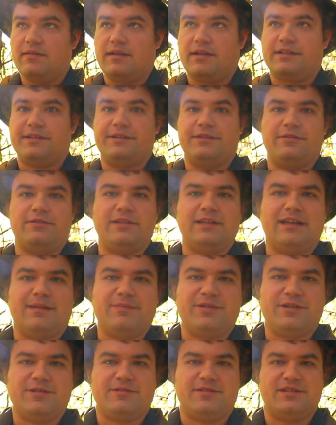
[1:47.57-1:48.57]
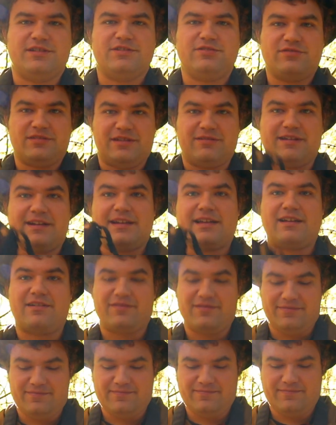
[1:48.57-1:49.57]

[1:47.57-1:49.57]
I'm actually going to go take a picture of this tree right now.